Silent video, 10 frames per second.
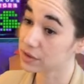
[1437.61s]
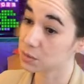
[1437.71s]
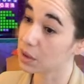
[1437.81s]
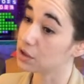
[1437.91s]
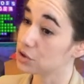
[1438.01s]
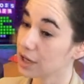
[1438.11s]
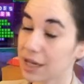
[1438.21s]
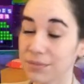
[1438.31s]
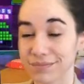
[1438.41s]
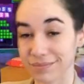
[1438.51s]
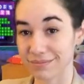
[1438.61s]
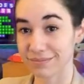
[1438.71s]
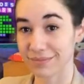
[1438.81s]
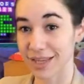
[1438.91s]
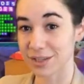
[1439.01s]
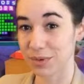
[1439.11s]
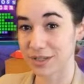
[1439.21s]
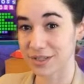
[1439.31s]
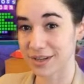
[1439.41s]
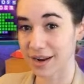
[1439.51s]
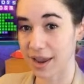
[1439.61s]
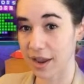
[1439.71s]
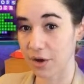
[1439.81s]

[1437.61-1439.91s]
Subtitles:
Spanish game, head to Breshna.io.